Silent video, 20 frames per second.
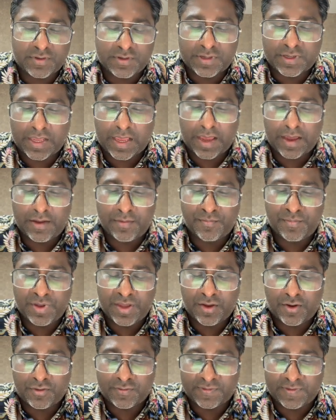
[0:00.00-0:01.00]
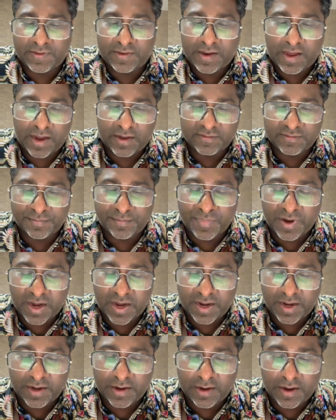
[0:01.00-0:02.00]
okay, be oxidized
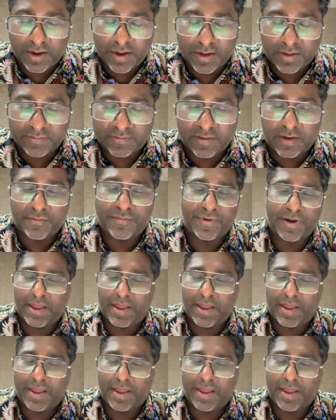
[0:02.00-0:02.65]
by sulfuric